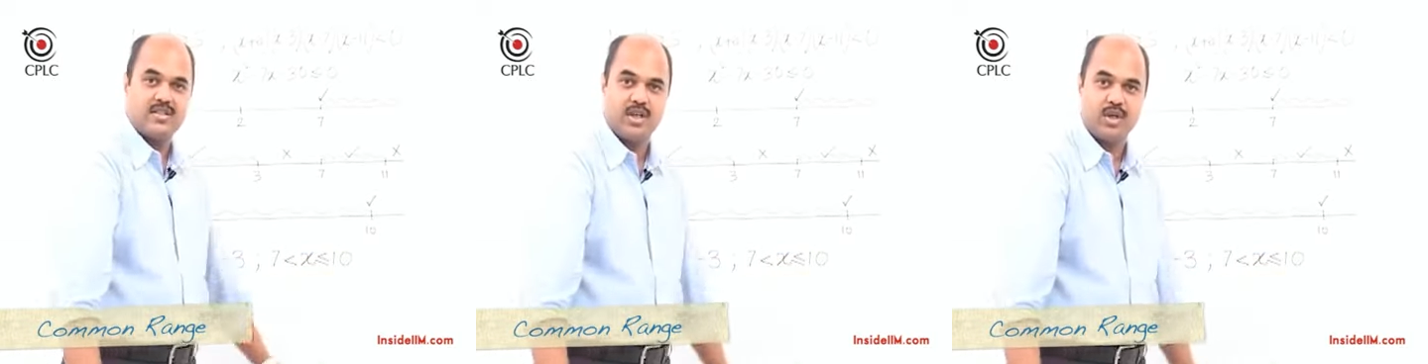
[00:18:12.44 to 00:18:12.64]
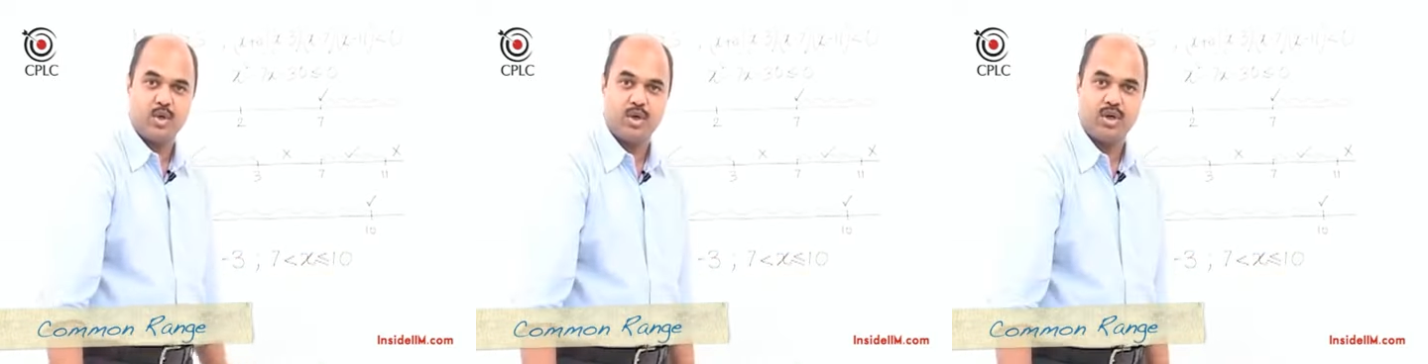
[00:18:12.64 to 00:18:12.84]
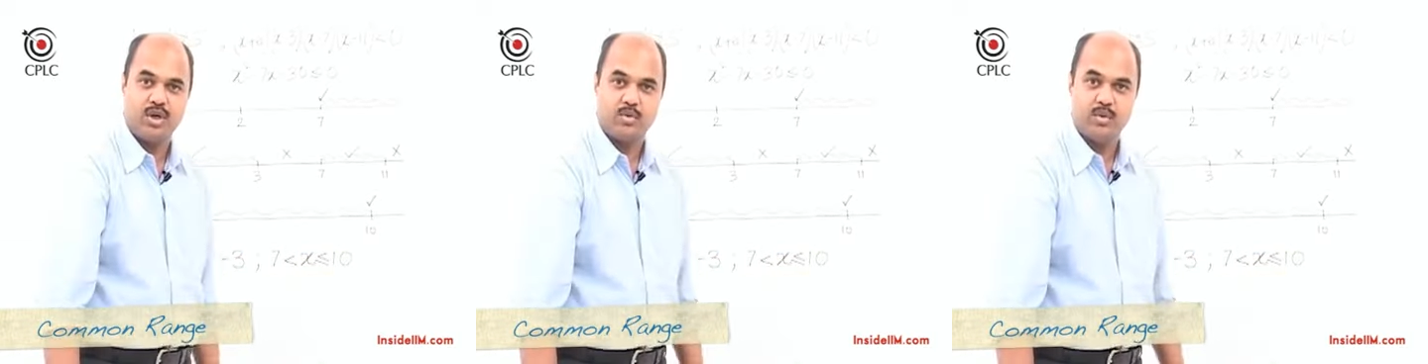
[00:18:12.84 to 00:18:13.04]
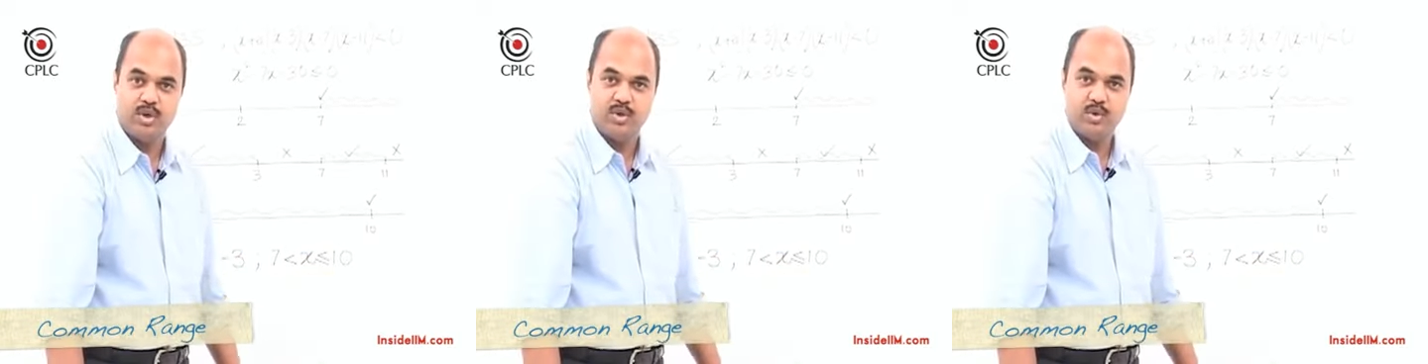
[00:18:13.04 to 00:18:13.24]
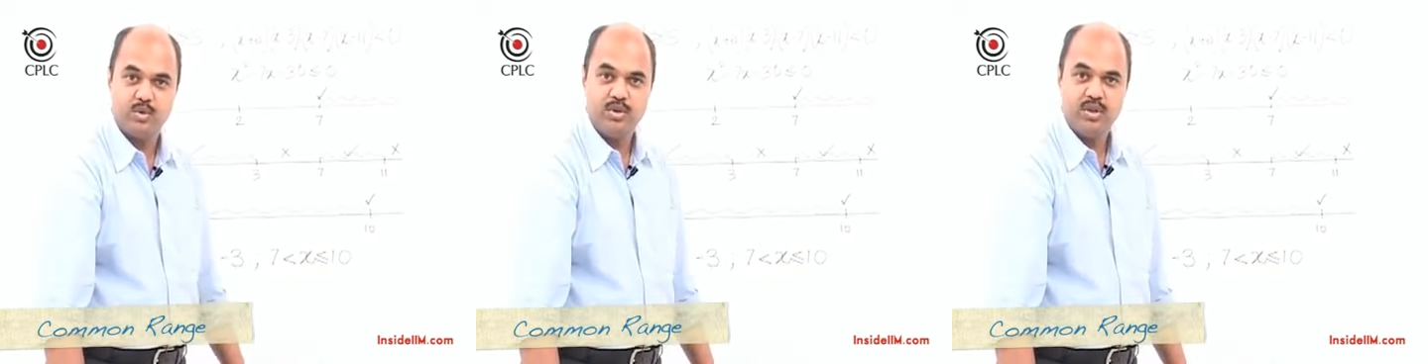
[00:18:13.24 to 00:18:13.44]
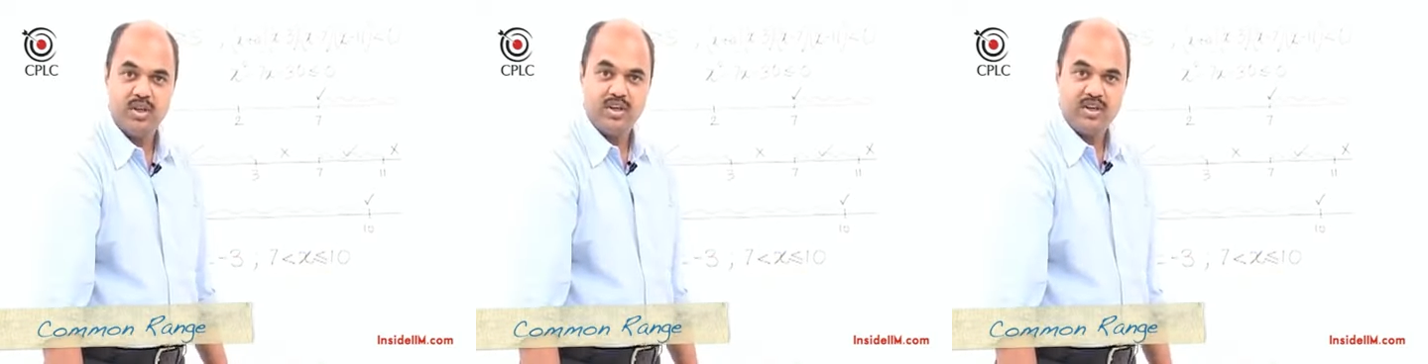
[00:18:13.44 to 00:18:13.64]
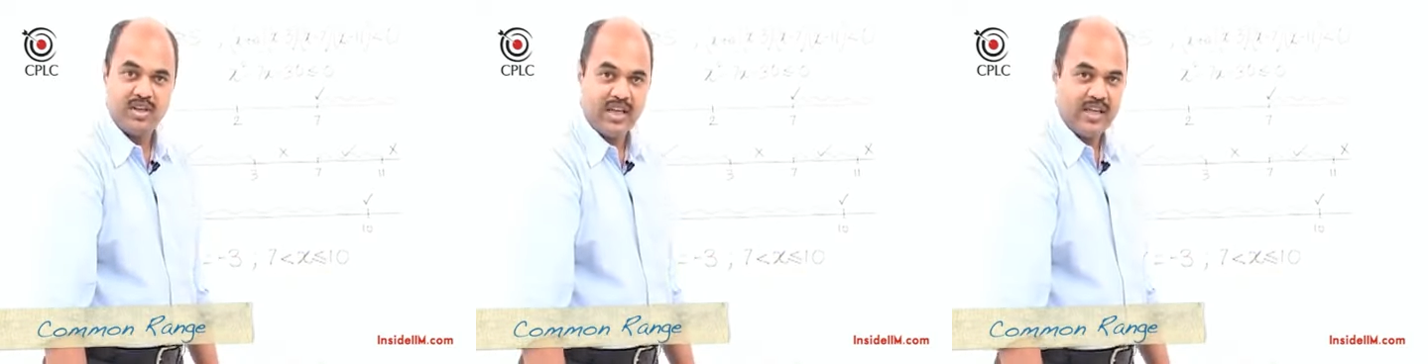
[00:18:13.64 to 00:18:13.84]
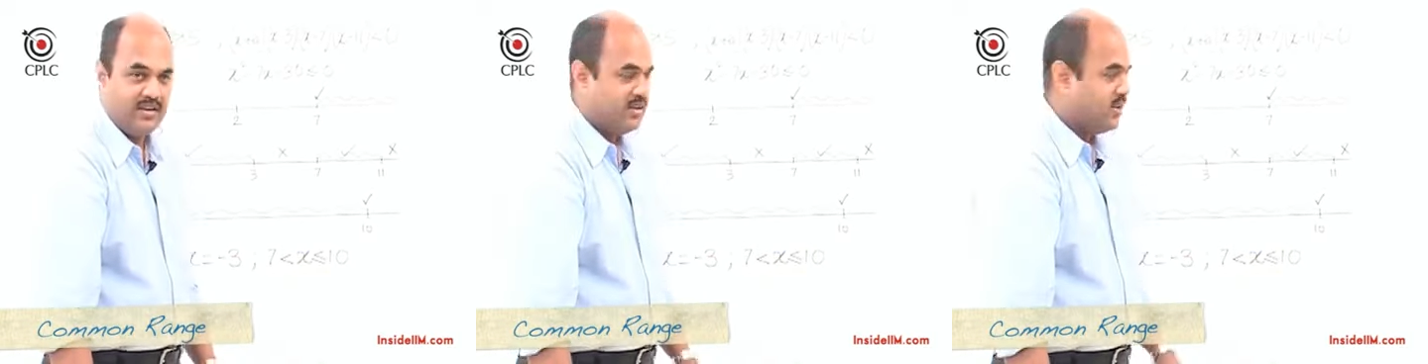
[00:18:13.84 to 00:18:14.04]
than or equal to
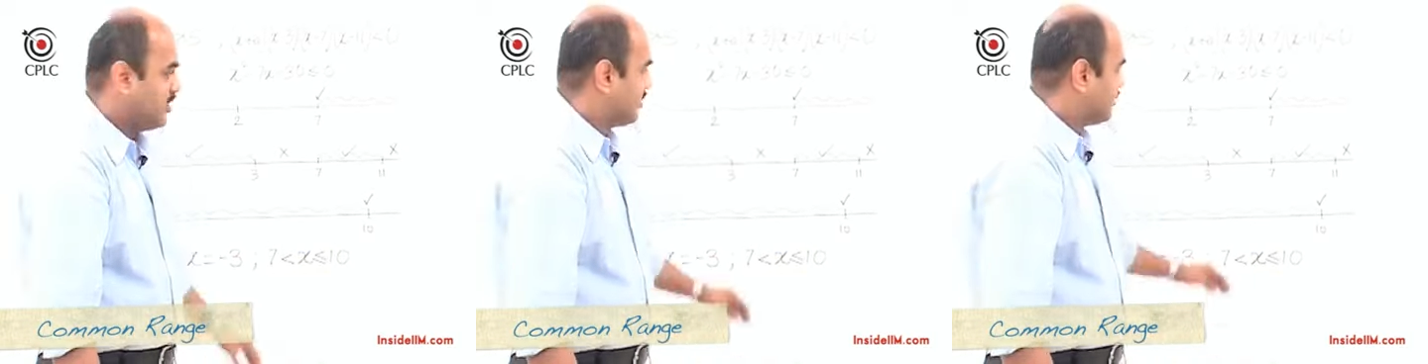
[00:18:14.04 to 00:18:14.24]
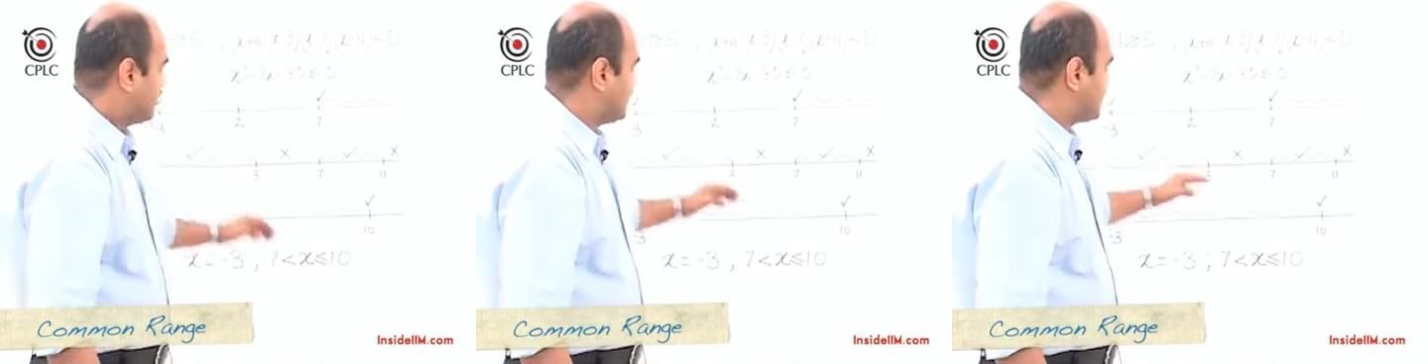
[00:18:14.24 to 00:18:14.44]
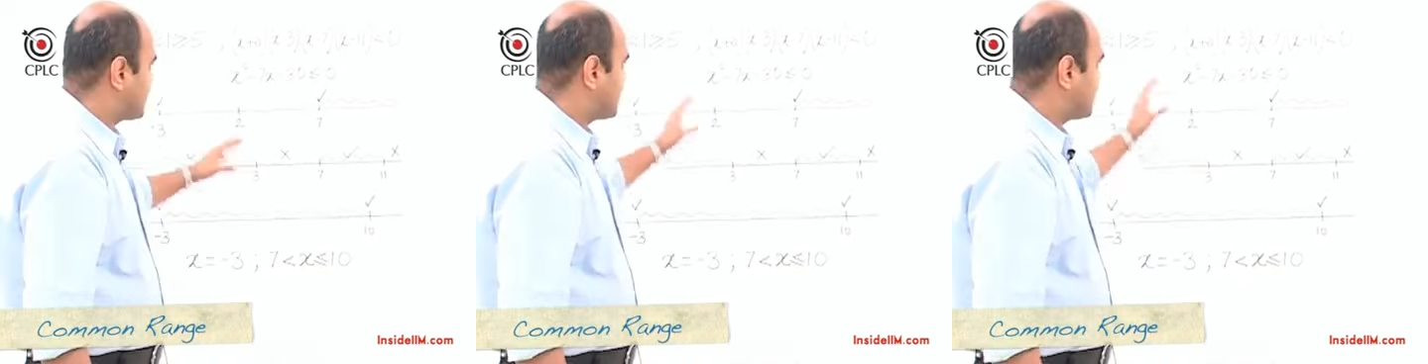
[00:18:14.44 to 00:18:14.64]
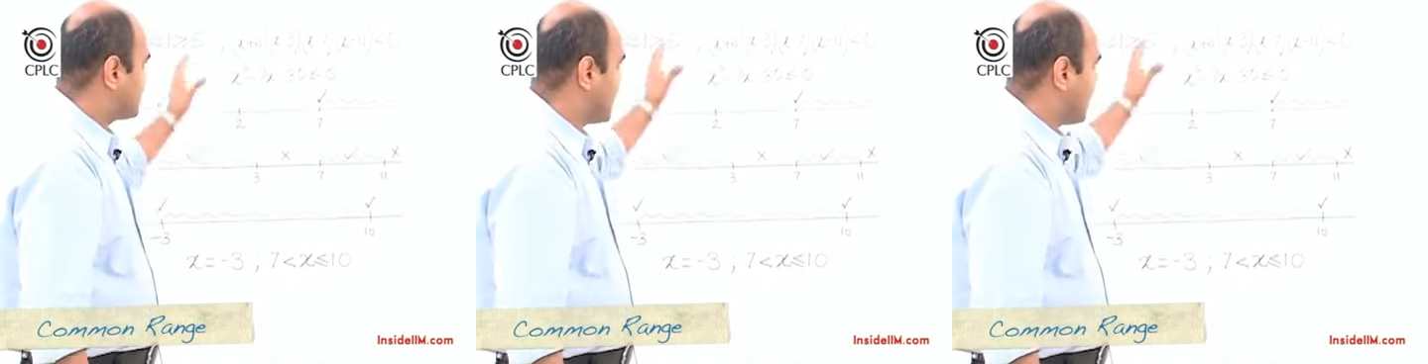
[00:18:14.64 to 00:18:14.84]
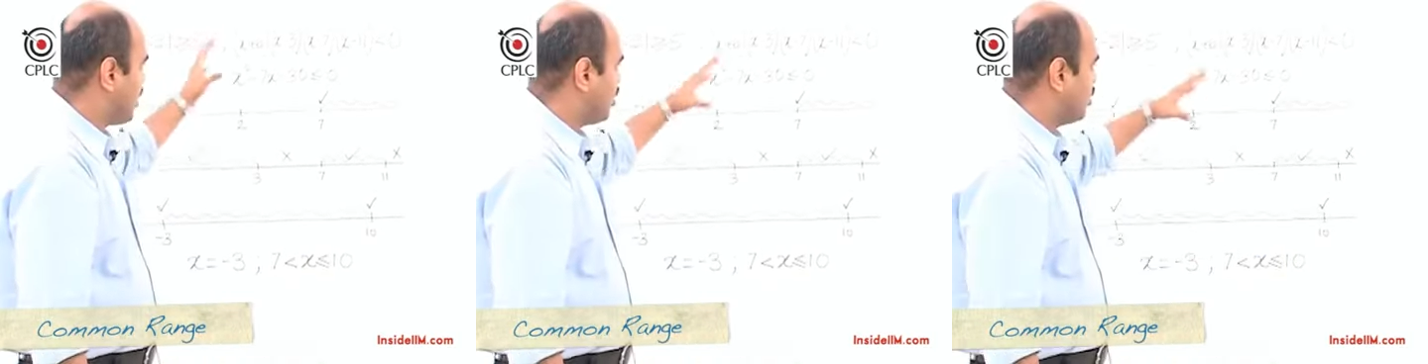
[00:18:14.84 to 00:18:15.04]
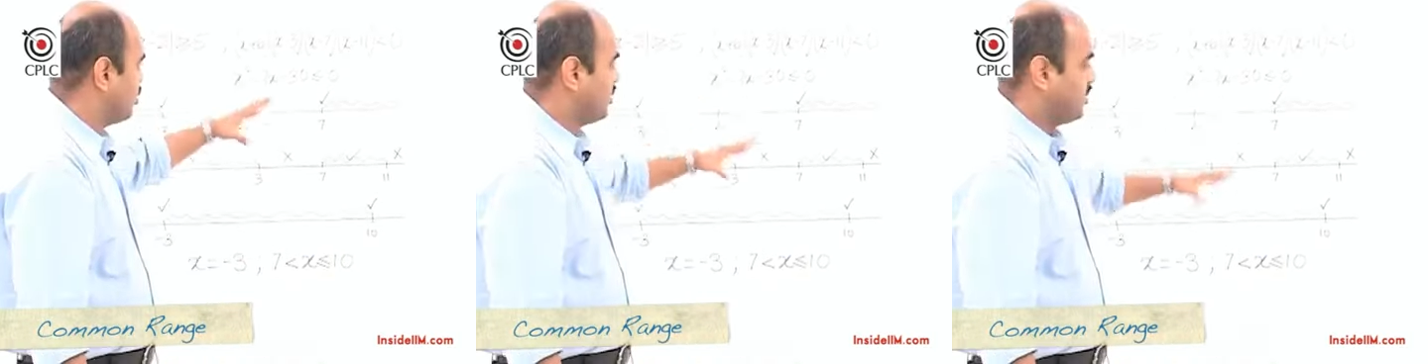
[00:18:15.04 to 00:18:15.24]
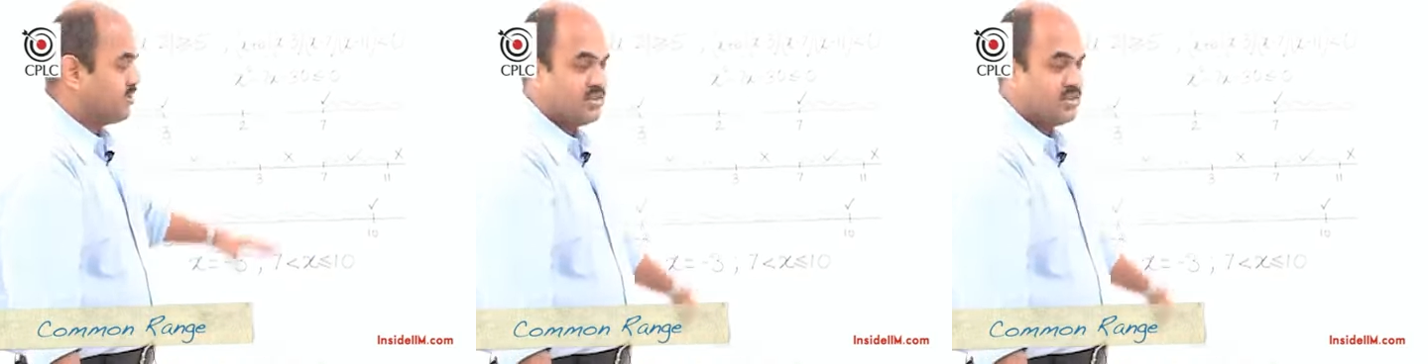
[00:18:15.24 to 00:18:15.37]
10. This is how